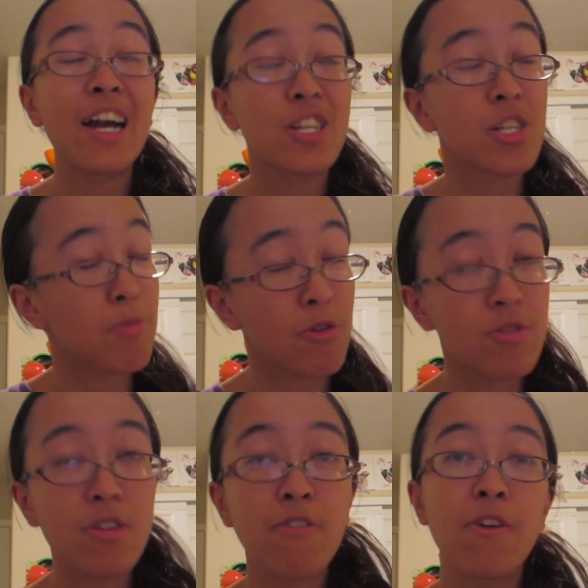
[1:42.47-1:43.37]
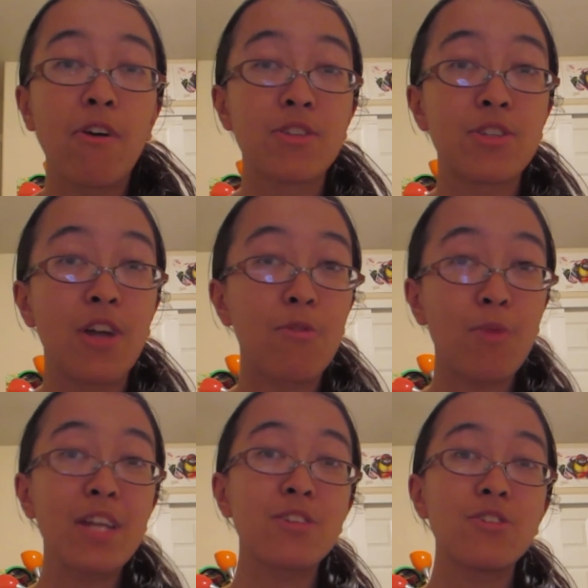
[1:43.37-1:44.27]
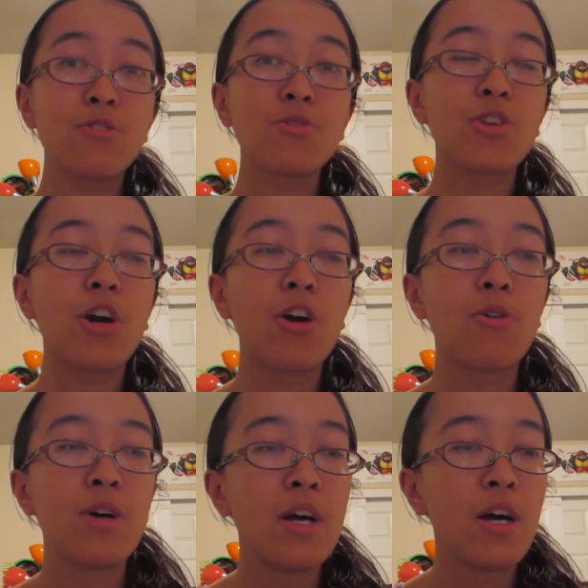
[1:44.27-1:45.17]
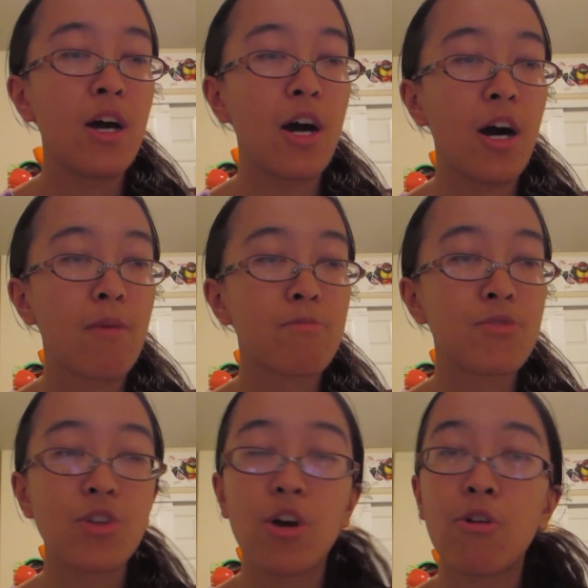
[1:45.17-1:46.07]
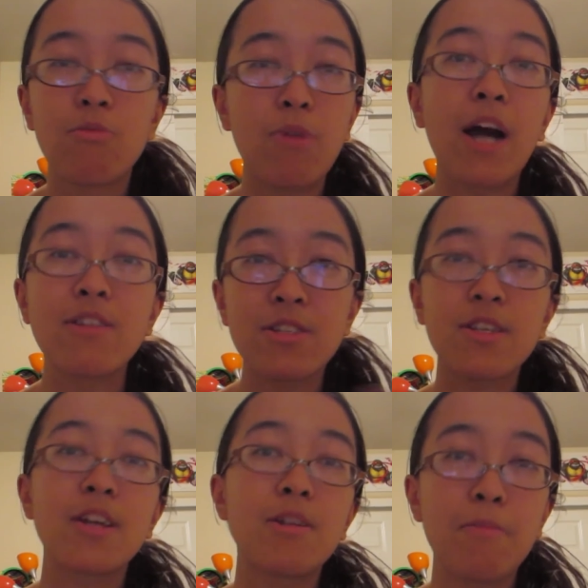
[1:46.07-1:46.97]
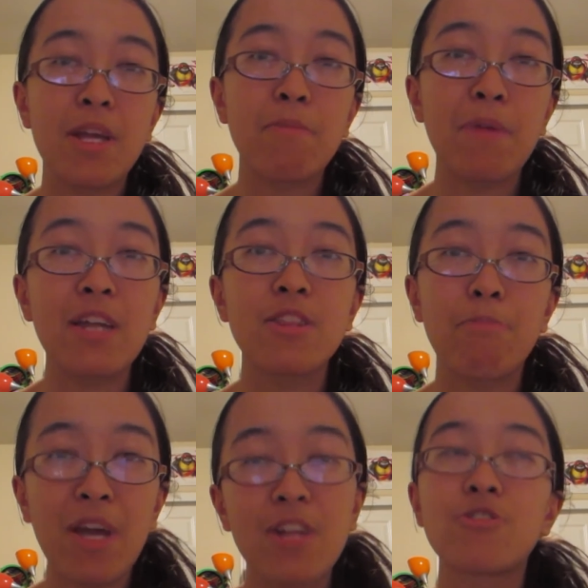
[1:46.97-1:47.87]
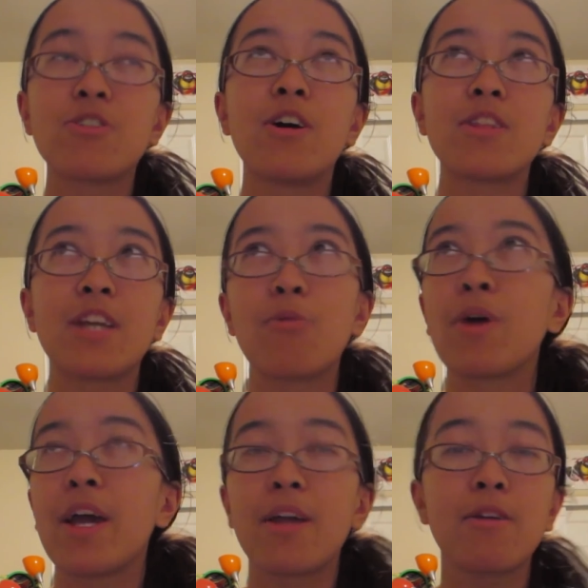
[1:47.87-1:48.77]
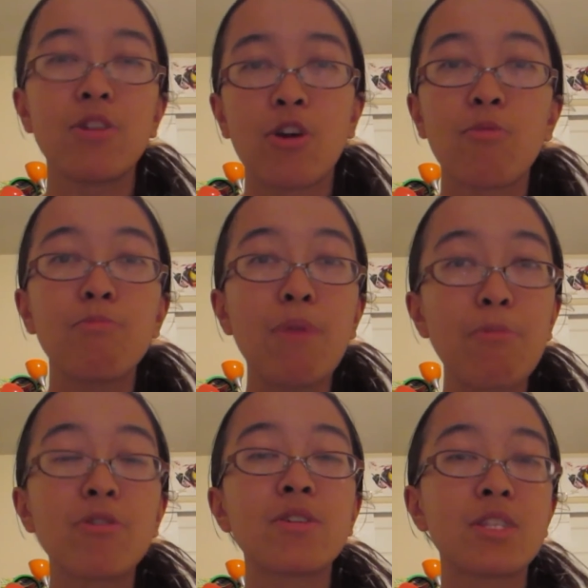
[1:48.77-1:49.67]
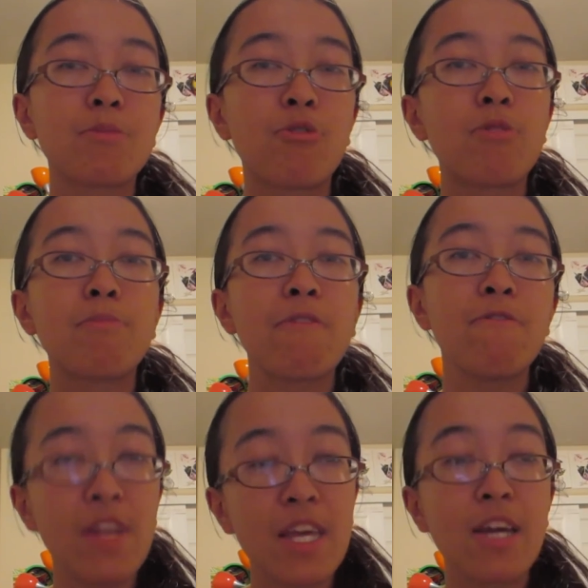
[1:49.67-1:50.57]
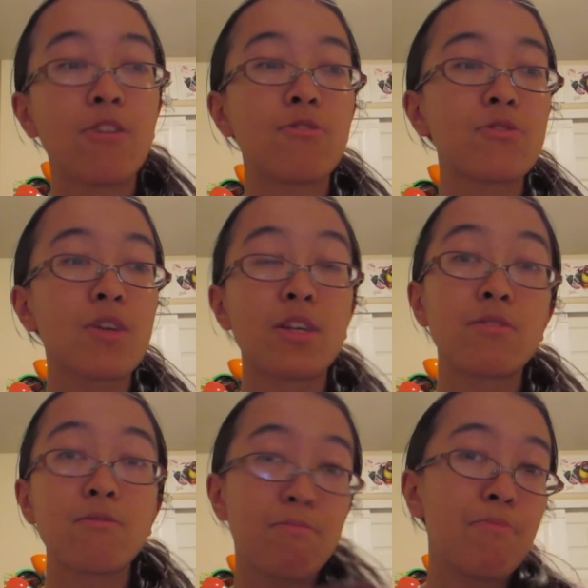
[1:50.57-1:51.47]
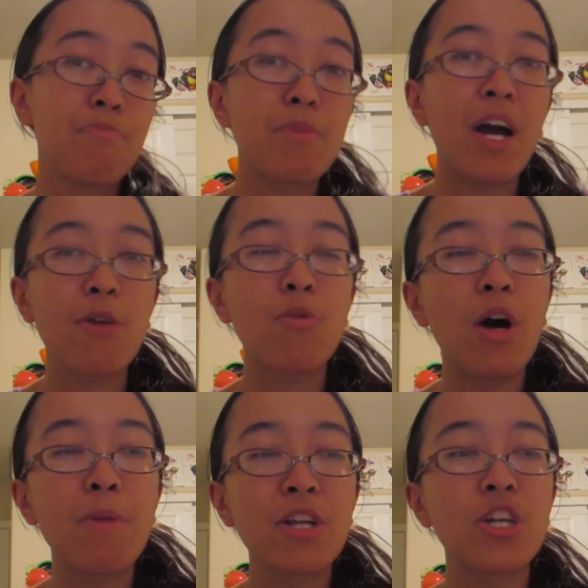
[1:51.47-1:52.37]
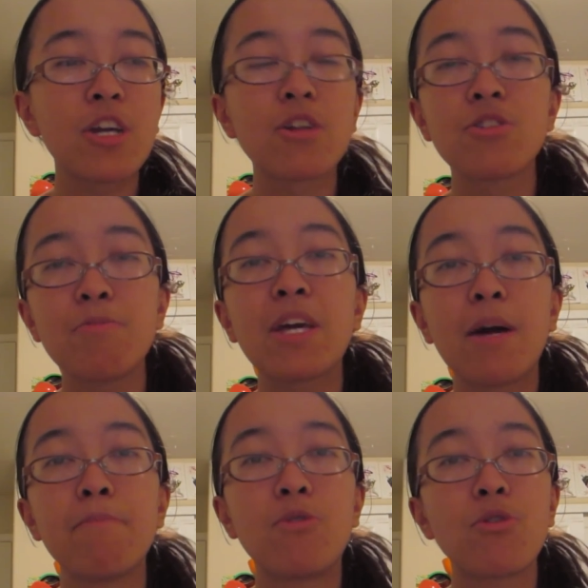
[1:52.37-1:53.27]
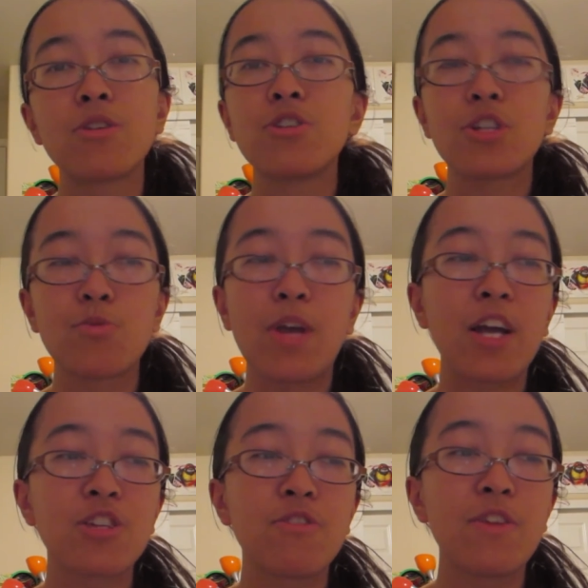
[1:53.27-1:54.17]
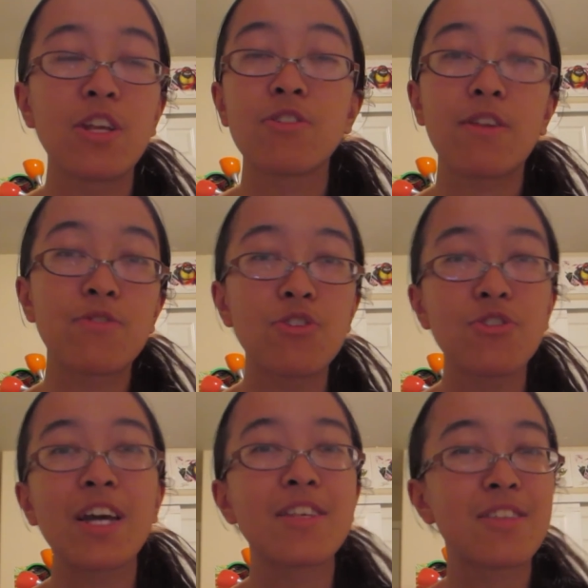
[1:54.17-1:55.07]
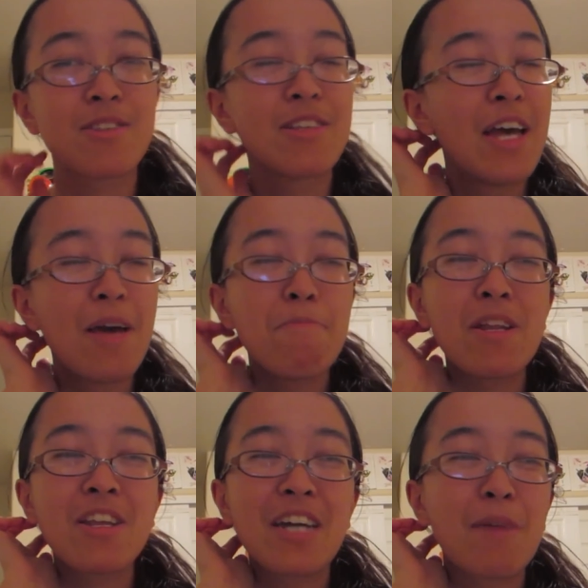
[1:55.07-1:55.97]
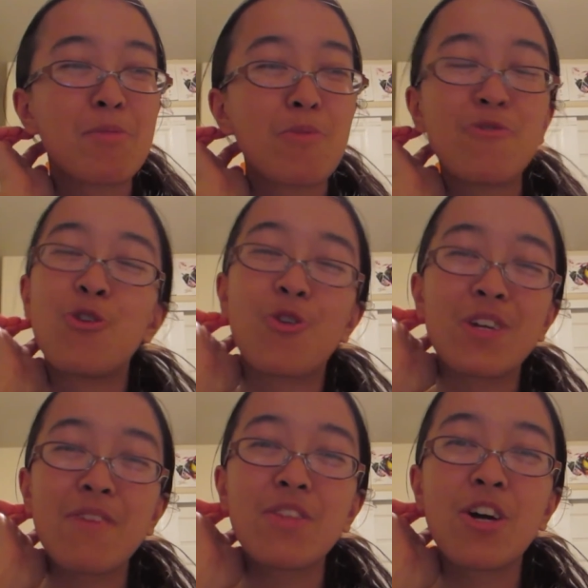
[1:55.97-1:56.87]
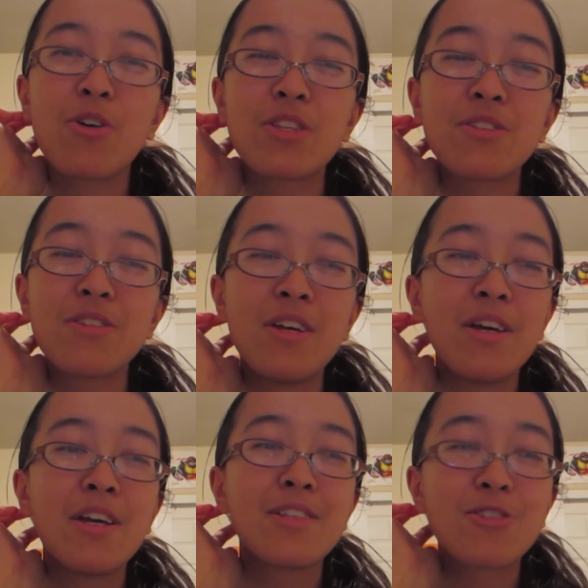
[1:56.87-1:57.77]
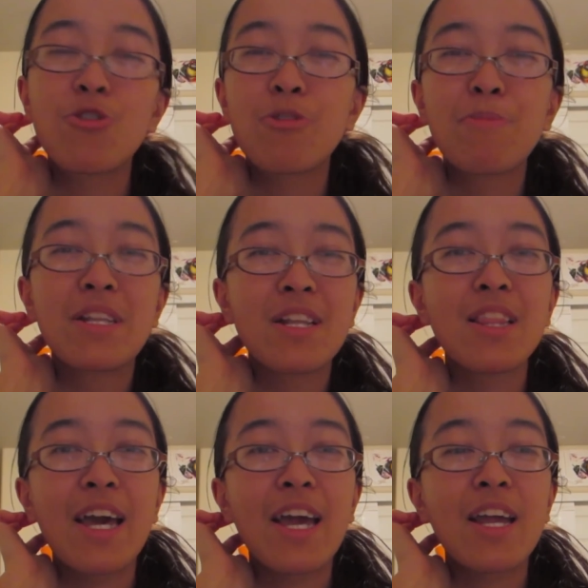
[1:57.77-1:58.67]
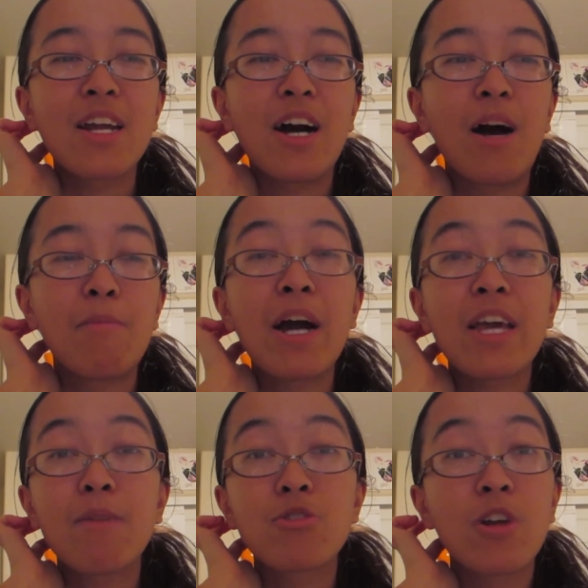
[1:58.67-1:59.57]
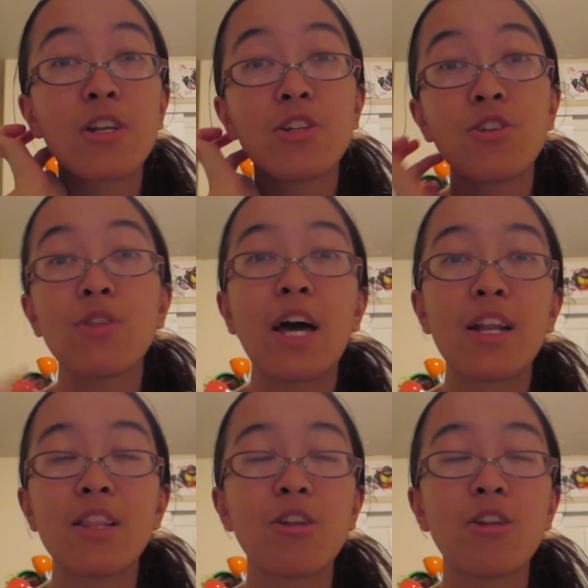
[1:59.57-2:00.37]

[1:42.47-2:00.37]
I just personally feel it's not right to do so. So I decided to make the Patreon that way, you know, people can support my videos because I want my channel to become more than just reaction videos. I've told you guys this many times before, and even though it's sort of been delayed, I am trying to do that a